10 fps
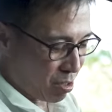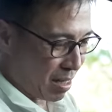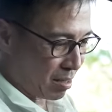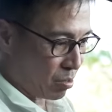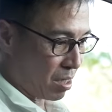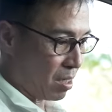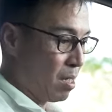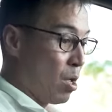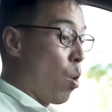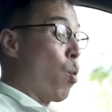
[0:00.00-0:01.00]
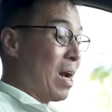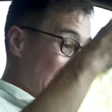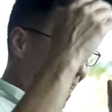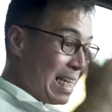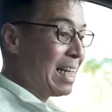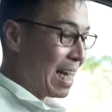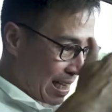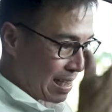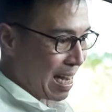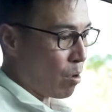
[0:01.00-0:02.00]
going to get dirty. What isn't a
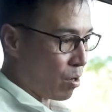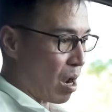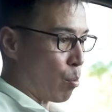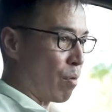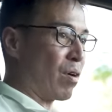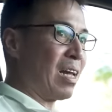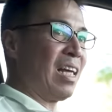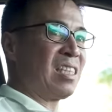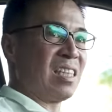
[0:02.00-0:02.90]
downer, however, is